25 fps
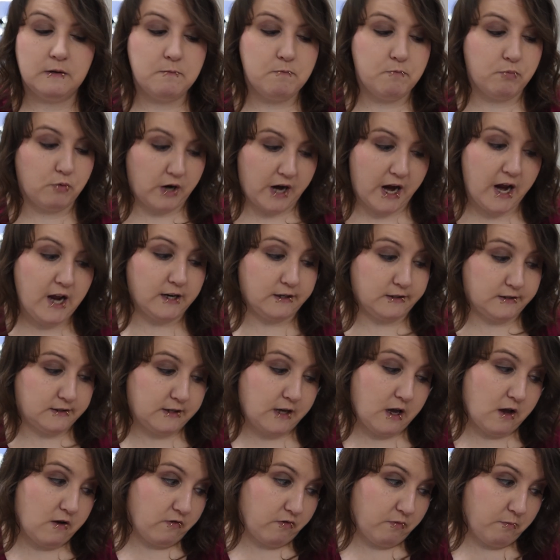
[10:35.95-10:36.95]
brand
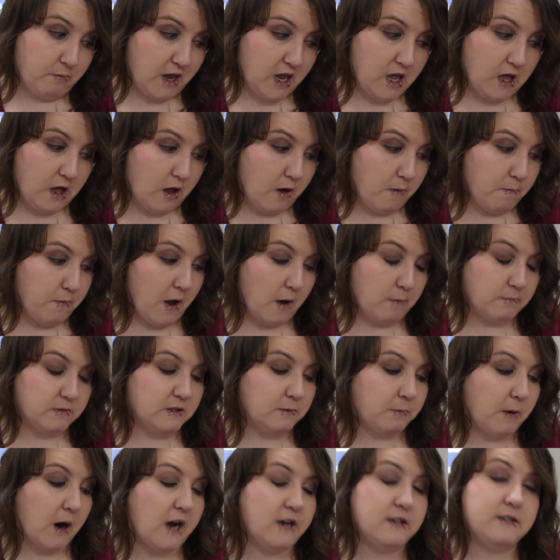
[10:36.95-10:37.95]
of makeup. I'm
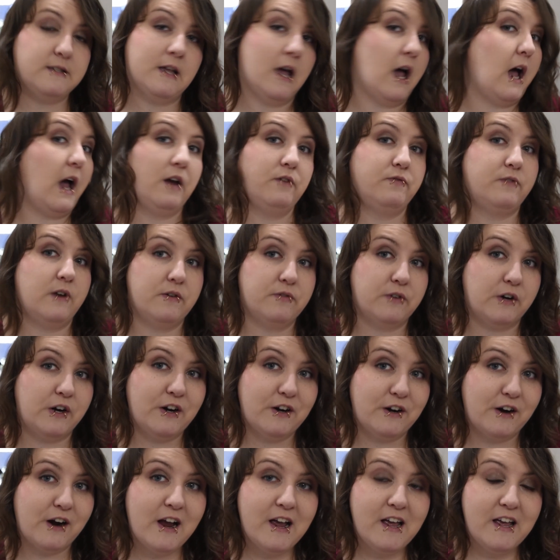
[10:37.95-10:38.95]
surprised that I've
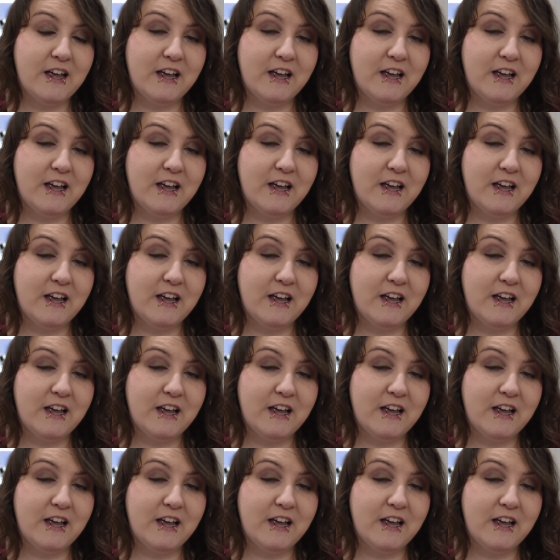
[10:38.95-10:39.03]
never